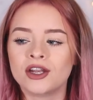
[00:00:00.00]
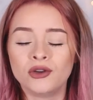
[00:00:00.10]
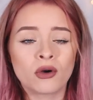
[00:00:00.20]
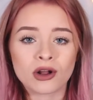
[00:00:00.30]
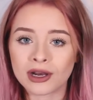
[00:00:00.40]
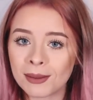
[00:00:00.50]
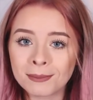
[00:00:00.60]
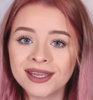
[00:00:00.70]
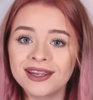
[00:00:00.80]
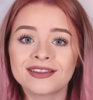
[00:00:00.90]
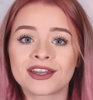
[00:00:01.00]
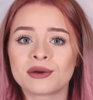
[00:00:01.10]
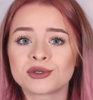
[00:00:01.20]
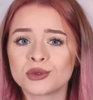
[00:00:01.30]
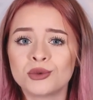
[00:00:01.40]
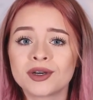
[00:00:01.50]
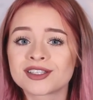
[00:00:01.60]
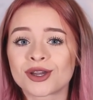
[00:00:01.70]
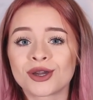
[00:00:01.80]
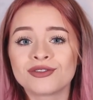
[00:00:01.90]
not clumpy, then I would
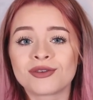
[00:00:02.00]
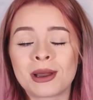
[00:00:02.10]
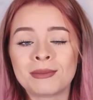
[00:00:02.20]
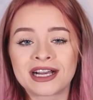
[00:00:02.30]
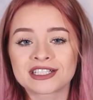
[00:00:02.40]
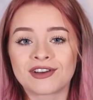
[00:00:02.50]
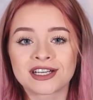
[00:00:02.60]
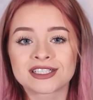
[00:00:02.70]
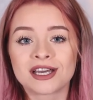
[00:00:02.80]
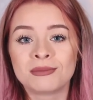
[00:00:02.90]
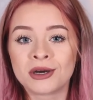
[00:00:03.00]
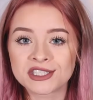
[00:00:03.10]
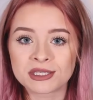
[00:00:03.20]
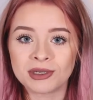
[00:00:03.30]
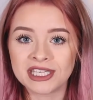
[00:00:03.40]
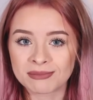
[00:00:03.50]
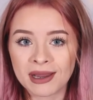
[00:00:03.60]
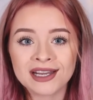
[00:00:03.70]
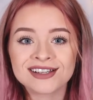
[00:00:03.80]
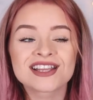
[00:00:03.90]
always go for my Max Factor Masterpiece
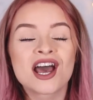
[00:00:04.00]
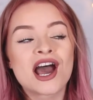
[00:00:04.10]
Max.